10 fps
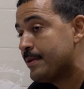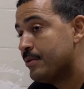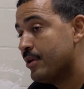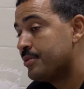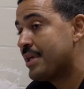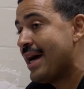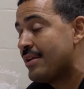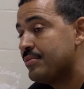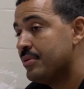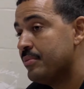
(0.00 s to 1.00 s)
So those
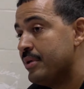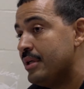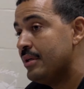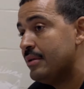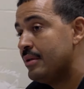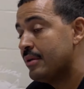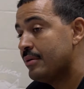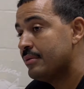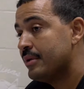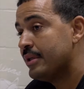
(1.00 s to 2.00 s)
guys will be,
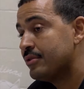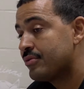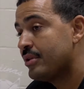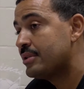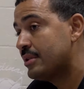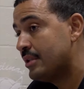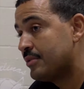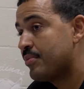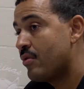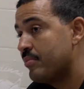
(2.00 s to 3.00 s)
you know,
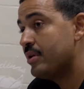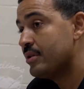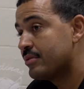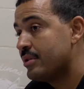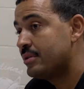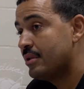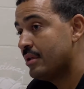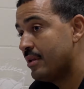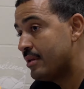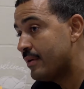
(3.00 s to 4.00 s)
entrusted. This program will be
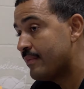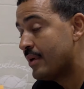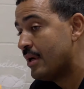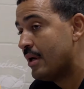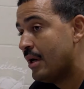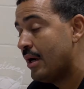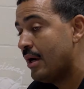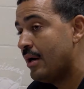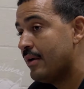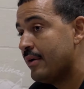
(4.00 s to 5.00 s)
entrusted in them
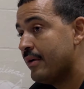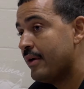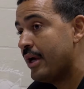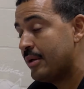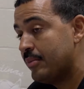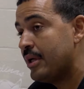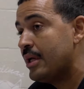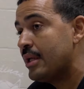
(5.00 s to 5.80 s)
uh, at the